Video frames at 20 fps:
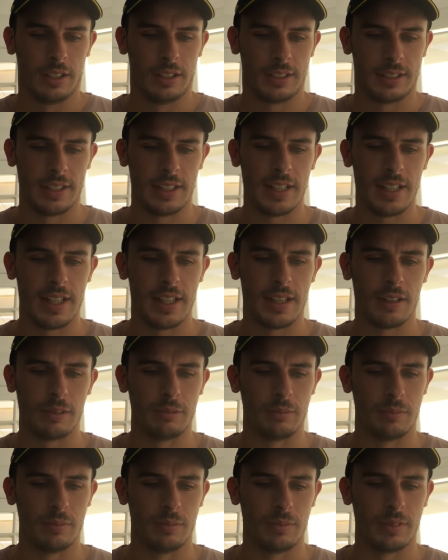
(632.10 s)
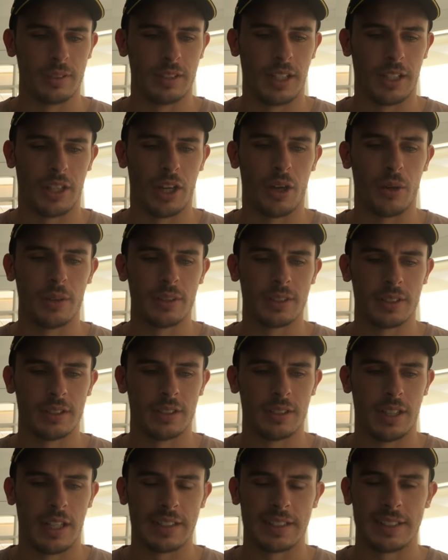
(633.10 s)
see how they go as
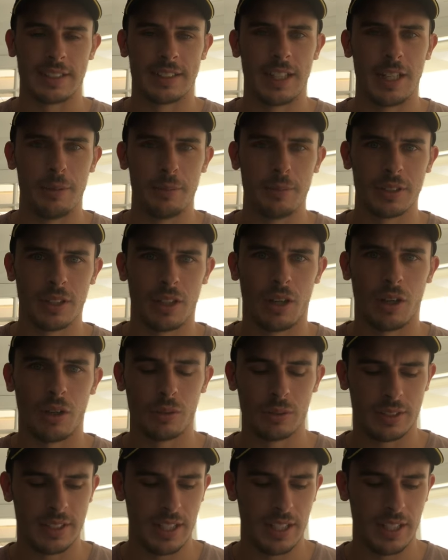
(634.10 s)
a as a team as a whole.